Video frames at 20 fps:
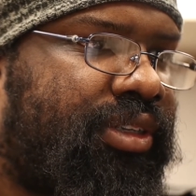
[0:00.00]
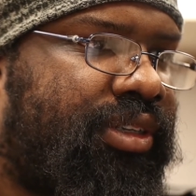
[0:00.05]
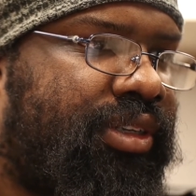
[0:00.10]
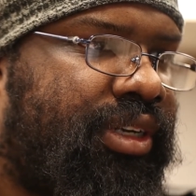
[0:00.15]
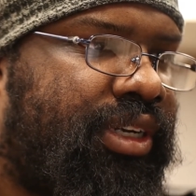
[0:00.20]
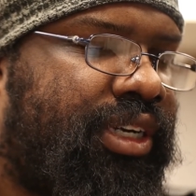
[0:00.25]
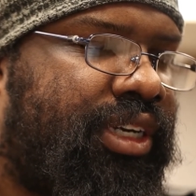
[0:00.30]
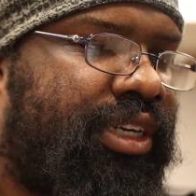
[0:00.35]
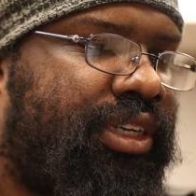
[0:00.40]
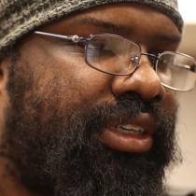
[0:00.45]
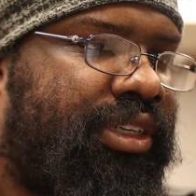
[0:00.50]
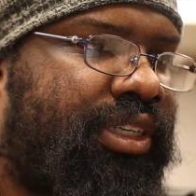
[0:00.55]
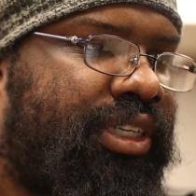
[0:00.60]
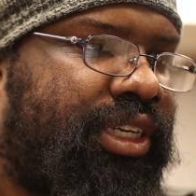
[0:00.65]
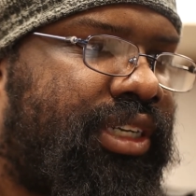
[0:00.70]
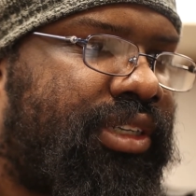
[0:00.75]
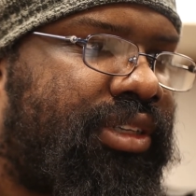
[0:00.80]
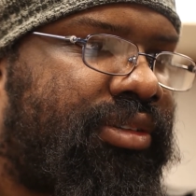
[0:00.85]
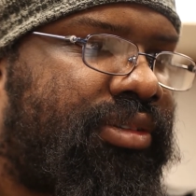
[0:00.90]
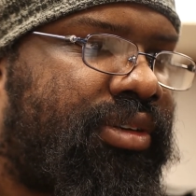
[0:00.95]

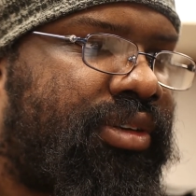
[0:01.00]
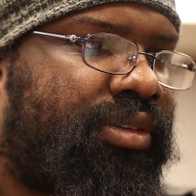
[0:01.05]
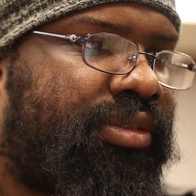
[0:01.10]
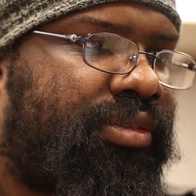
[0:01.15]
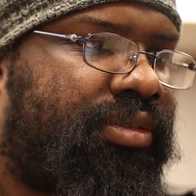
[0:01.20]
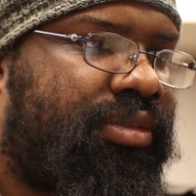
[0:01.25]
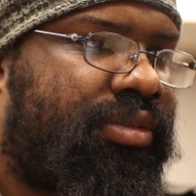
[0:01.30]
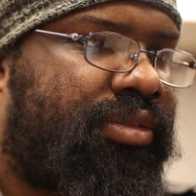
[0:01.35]
Jestro.